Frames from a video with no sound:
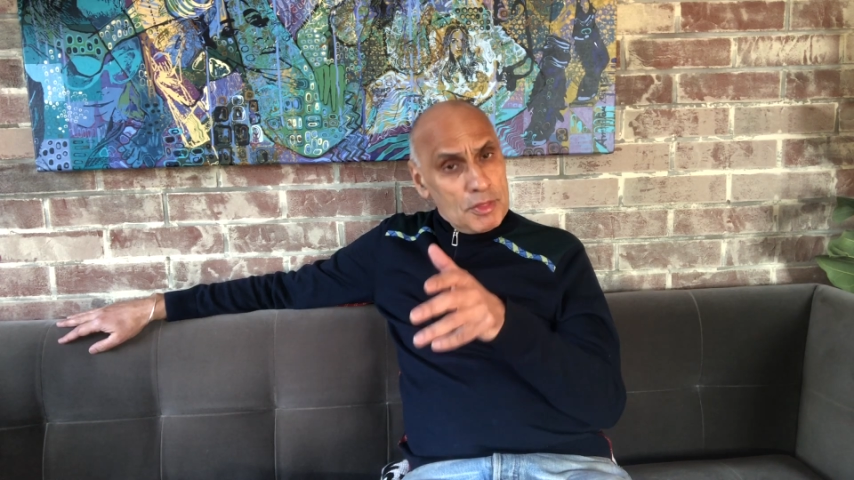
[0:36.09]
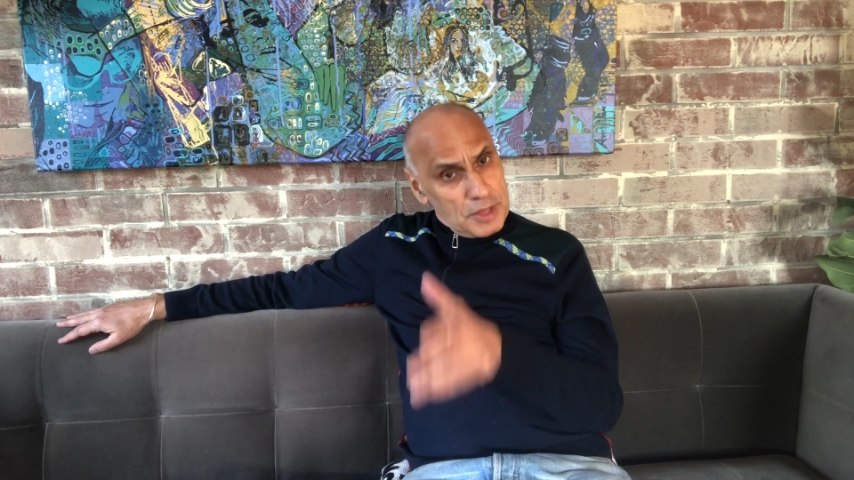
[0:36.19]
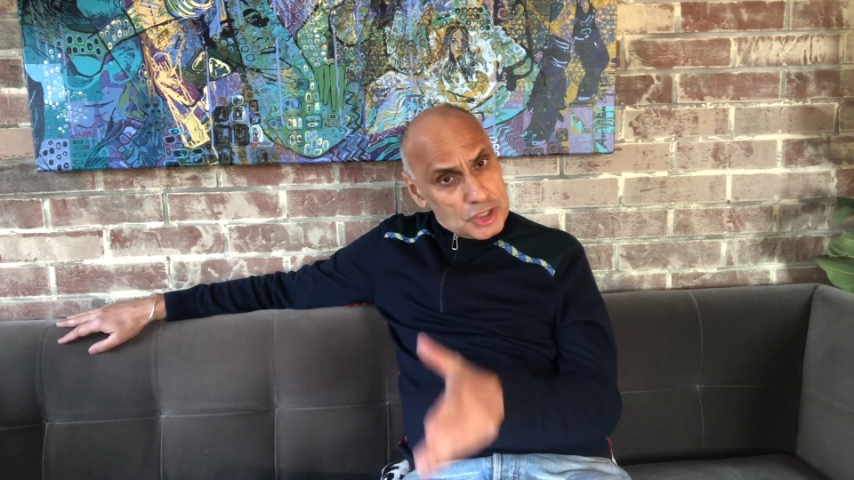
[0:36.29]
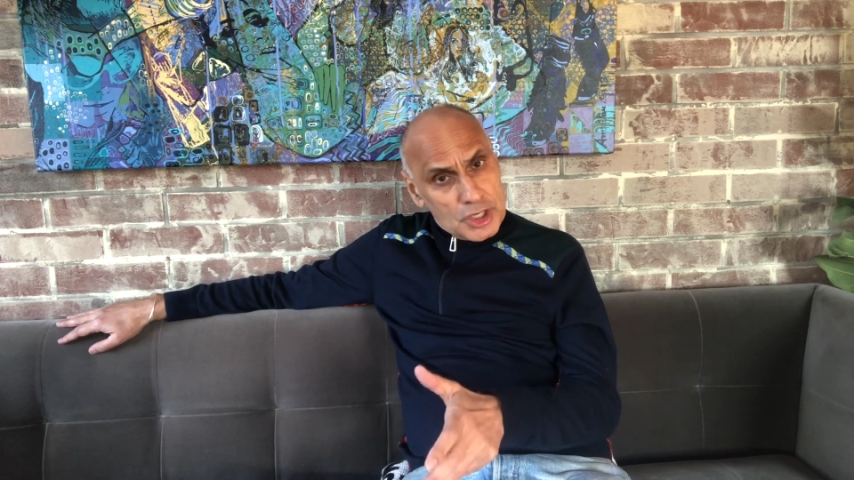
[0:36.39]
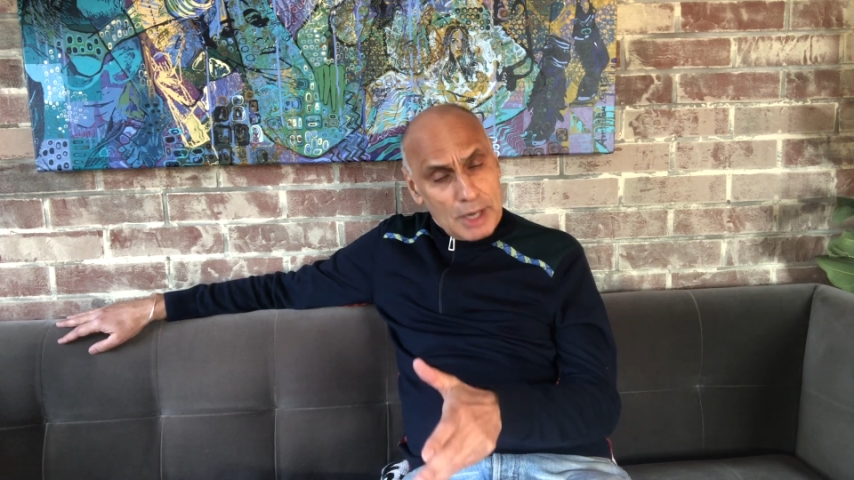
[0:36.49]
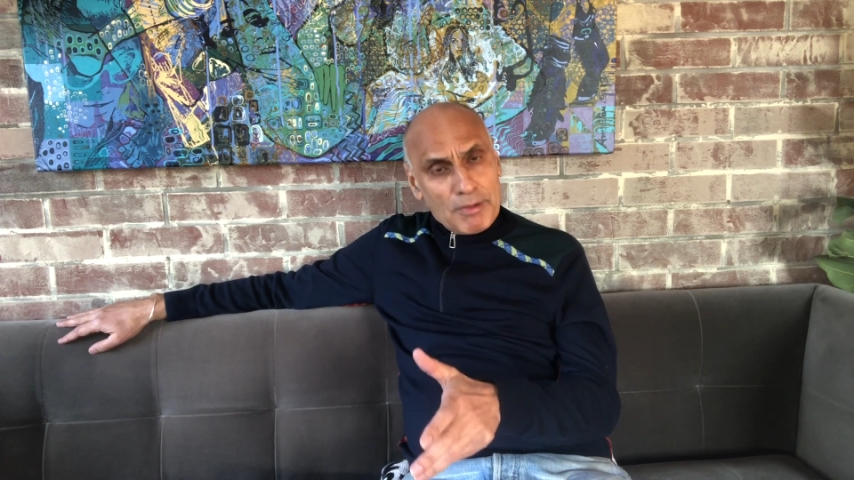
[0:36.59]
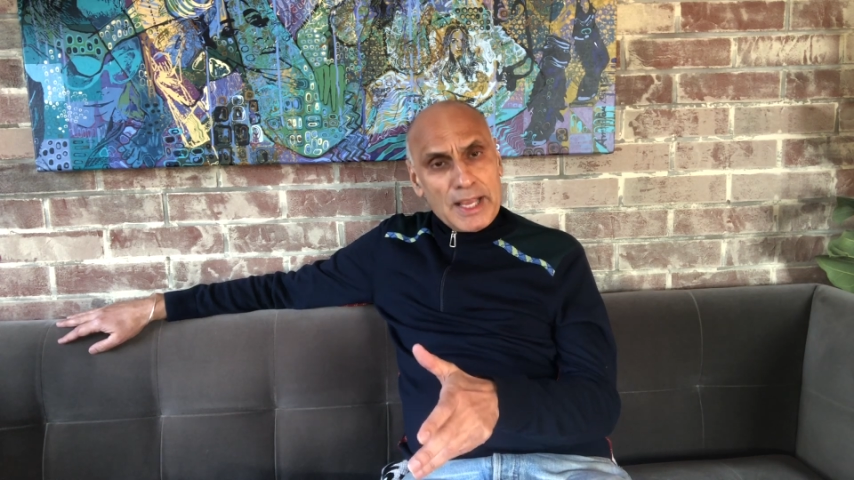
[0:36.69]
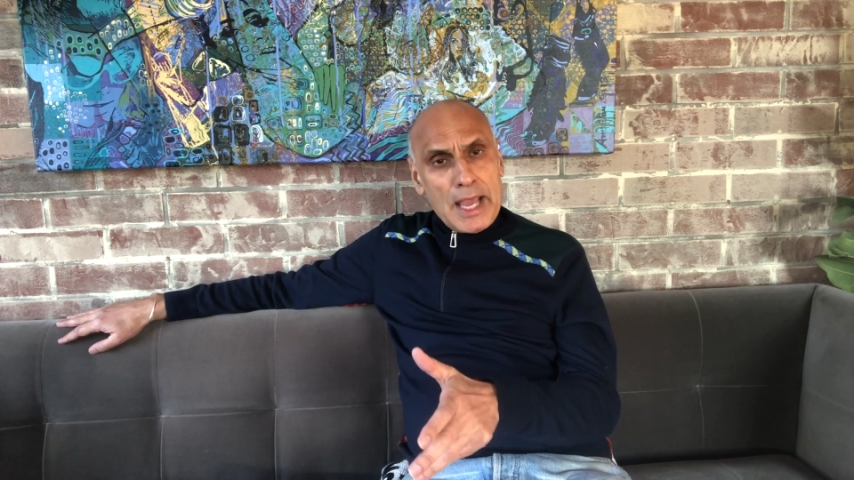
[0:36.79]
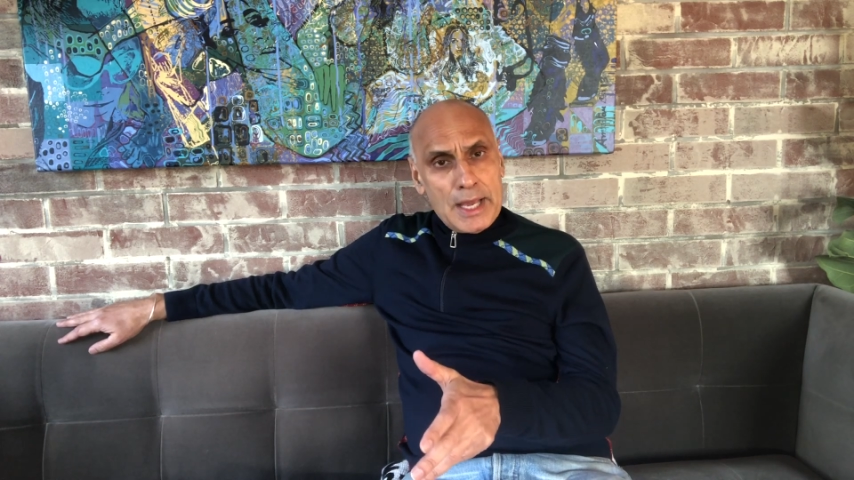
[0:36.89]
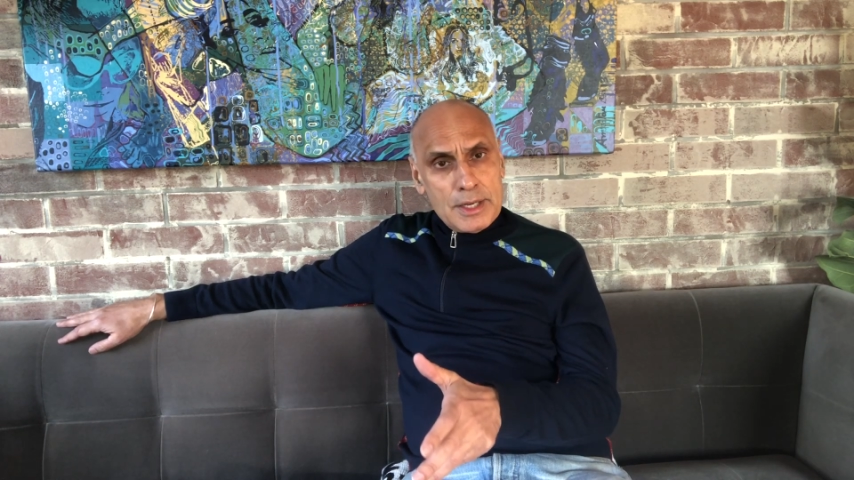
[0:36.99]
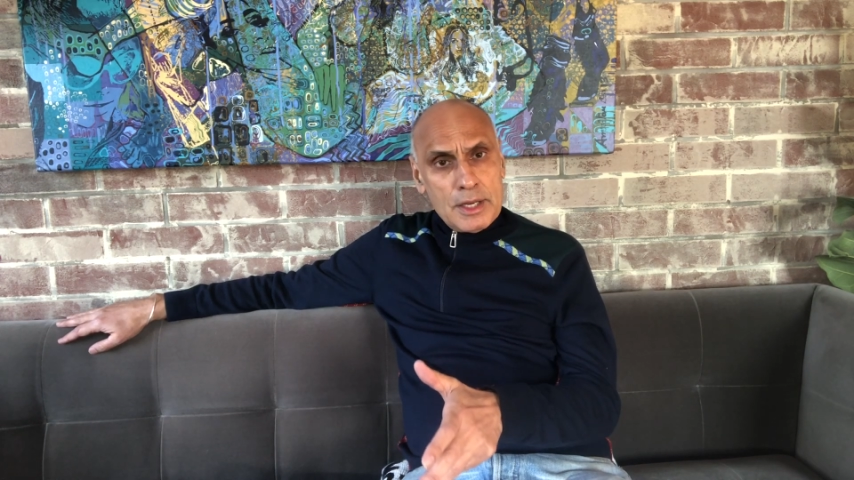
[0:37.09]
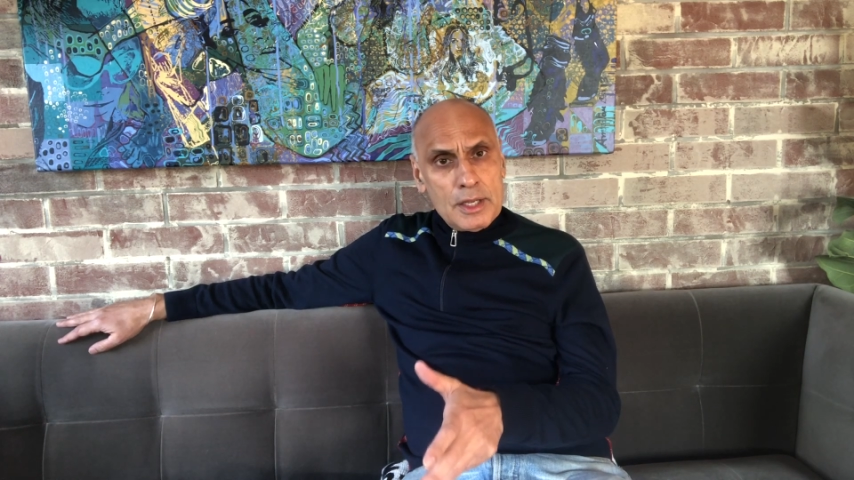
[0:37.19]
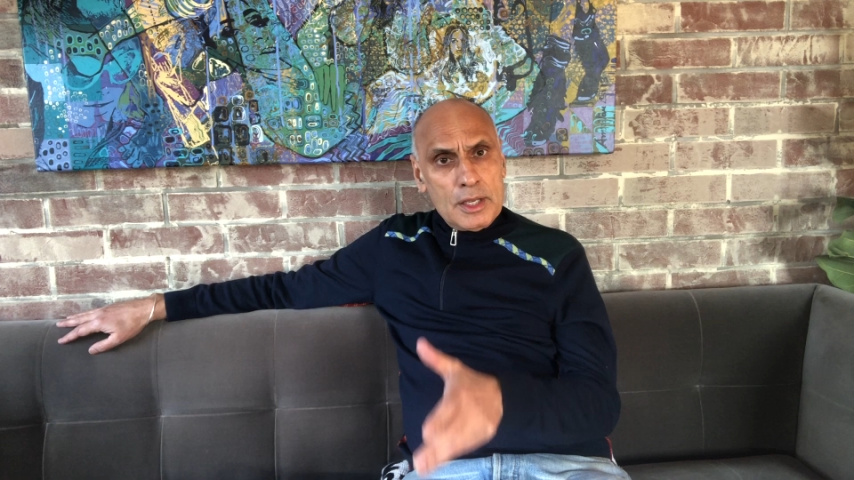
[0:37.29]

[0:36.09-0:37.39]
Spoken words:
this year again